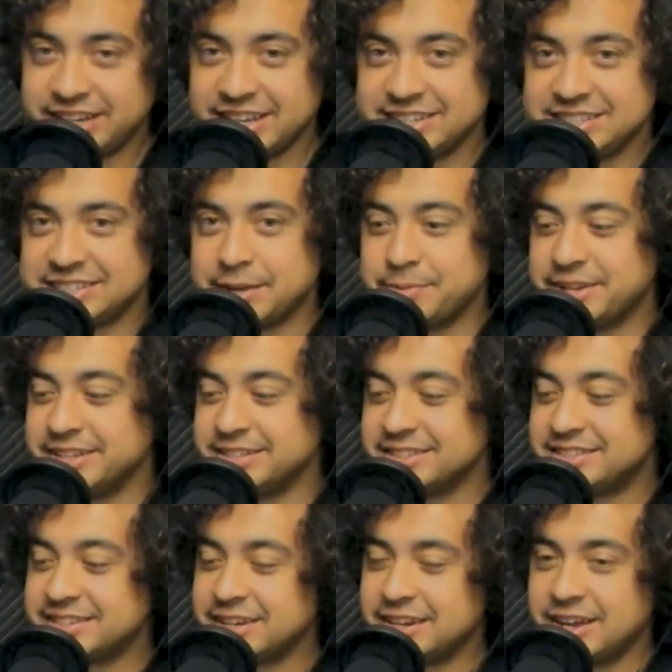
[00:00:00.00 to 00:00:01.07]
Simmons.
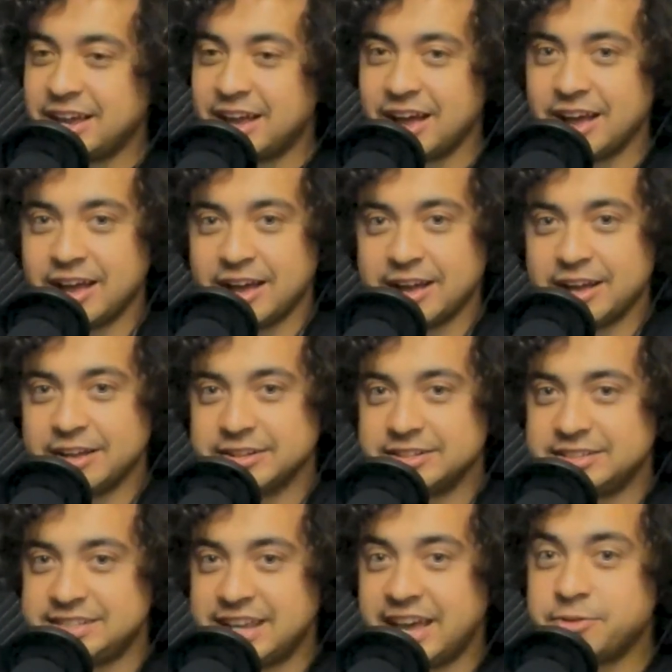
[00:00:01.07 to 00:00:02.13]
Uh,
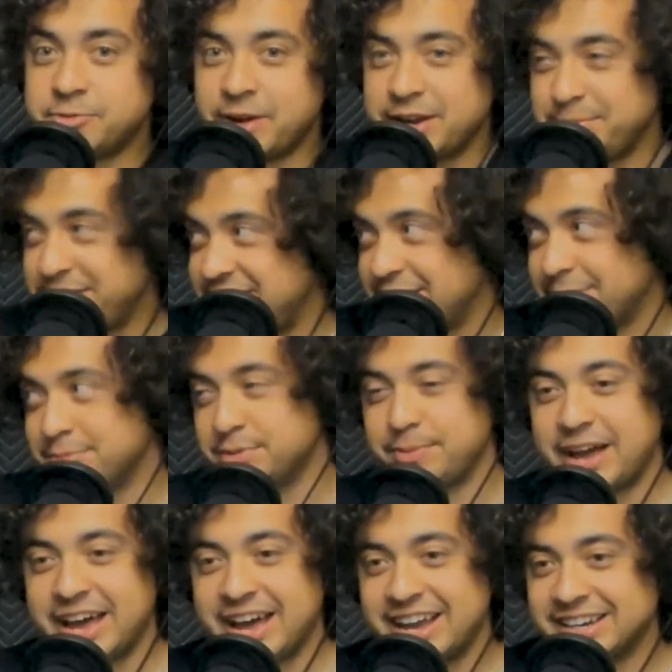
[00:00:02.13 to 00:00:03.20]
Ted Raimi comes
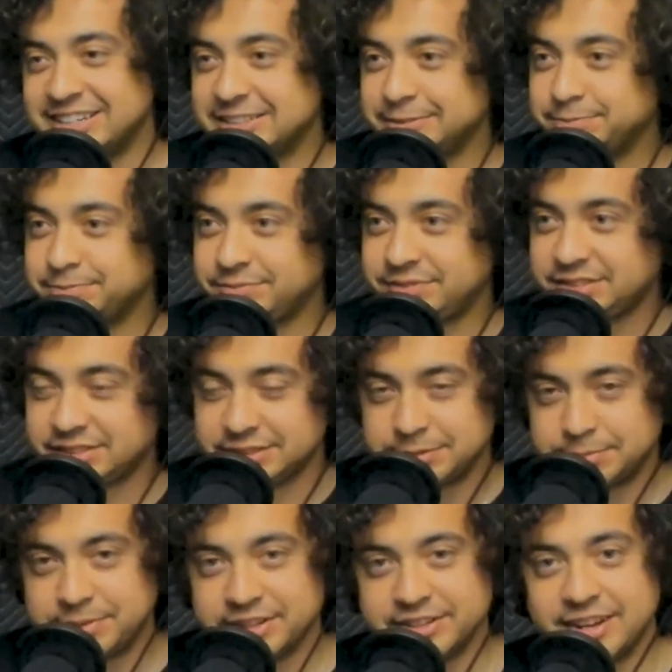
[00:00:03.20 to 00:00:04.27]
back. Bill Nunn is back.
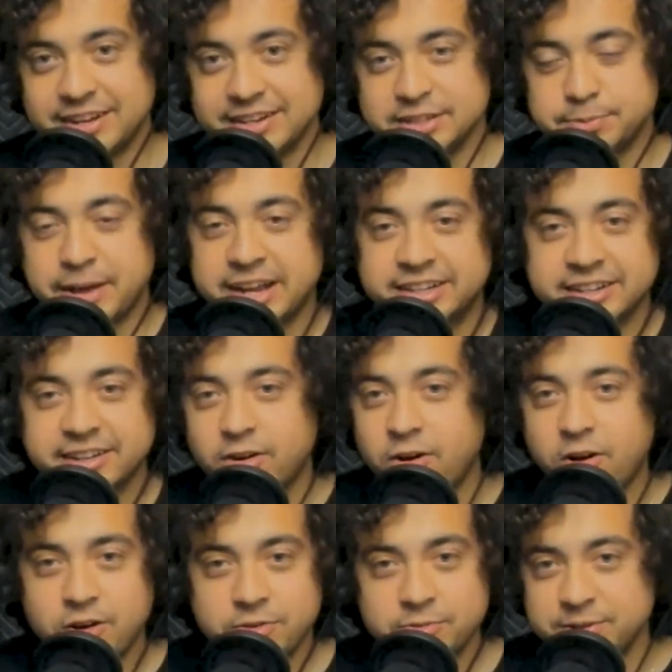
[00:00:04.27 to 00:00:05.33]
Bill Nunn is back. They're
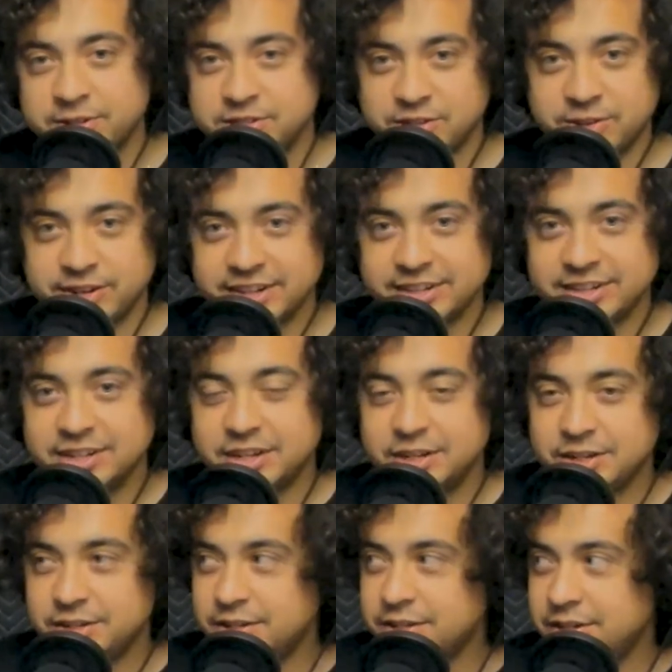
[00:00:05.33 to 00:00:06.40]
all Elizabeth, returning. Elizabeth
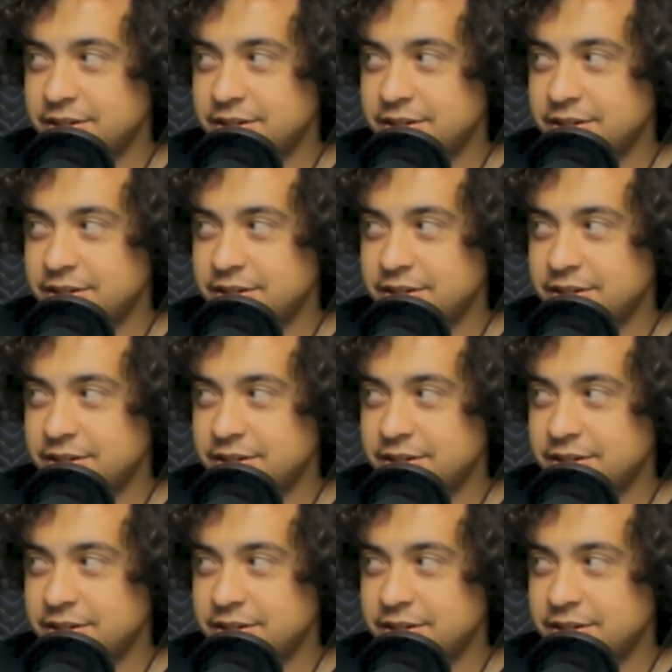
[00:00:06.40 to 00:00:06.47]
Banks.